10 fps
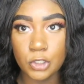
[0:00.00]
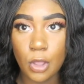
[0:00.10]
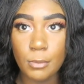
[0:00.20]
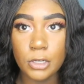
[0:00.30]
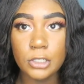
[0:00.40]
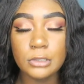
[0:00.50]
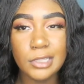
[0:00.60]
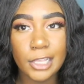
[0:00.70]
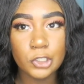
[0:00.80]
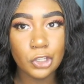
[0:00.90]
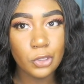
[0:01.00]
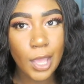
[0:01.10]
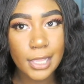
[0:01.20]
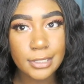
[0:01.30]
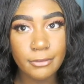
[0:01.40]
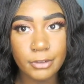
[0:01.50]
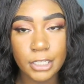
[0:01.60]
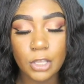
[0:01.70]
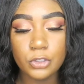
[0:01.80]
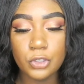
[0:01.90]
So I'm gonna like show you guys that
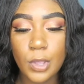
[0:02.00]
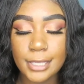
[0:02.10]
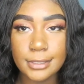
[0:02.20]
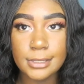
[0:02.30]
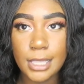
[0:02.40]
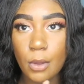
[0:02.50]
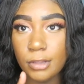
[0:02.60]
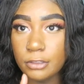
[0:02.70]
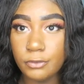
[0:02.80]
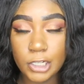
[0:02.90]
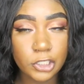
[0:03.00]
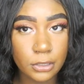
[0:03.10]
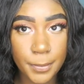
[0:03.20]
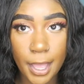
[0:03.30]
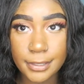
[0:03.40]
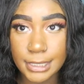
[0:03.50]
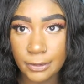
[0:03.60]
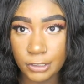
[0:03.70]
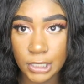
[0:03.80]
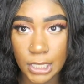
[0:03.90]
video so you guys can see how it looked fresh out the box
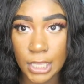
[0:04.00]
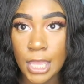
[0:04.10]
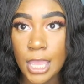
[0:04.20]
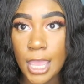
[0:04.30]
and everything.